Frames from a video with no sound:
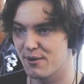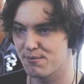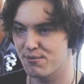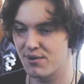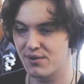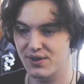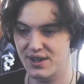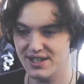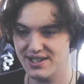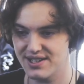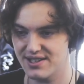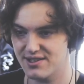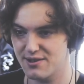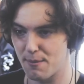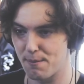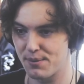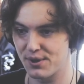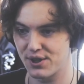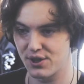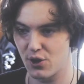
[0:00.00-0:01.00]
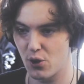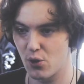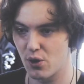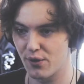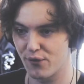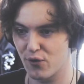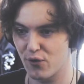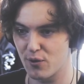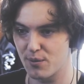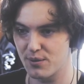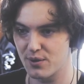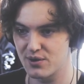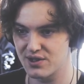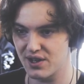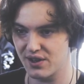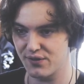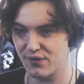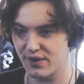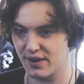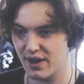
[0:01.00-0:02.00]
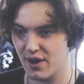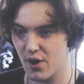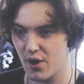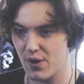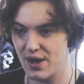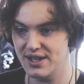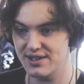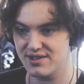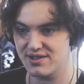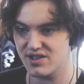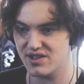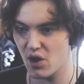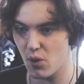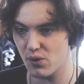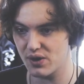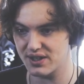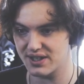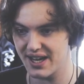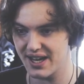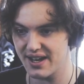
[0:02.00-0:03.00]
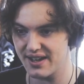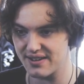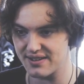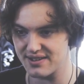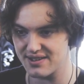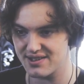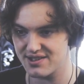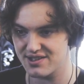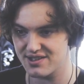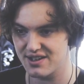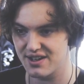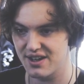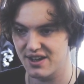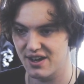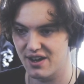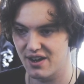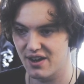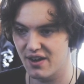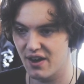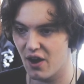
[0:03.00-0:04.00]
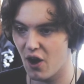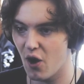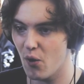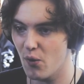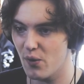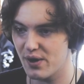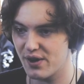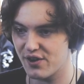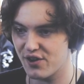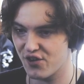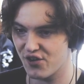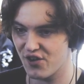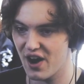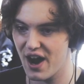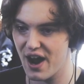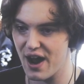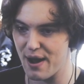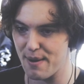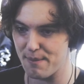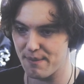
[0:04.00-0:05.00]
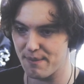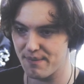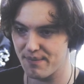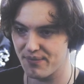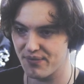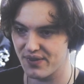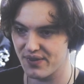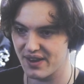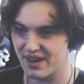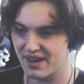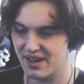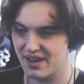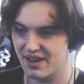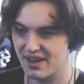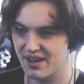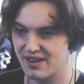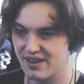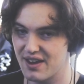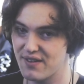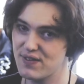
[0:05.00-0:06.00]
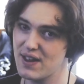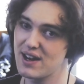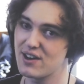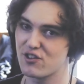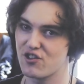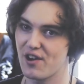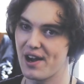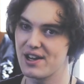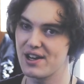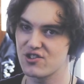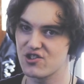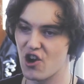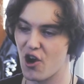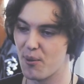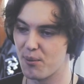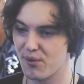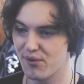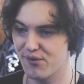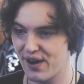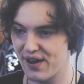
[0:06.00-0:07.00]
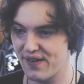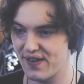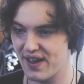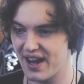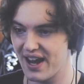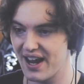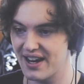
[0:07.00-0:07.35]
Bro, this is a beautiful music video. It's so intense. Holy crap. They've done a great job with, like, the